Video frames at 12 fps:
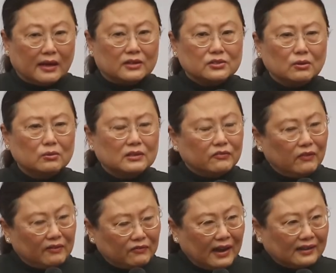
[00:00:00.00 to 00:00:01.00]
And so the
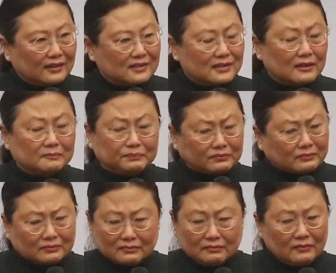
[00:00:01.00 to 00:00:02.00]
fact is that
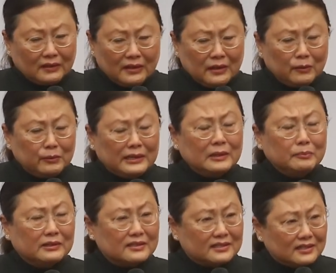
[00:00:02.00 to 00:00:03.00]
we
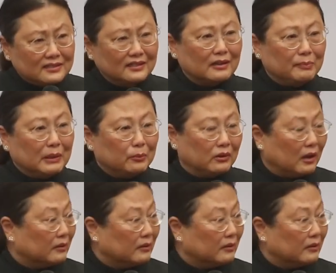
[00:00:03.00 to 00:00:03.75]
keep insisting that people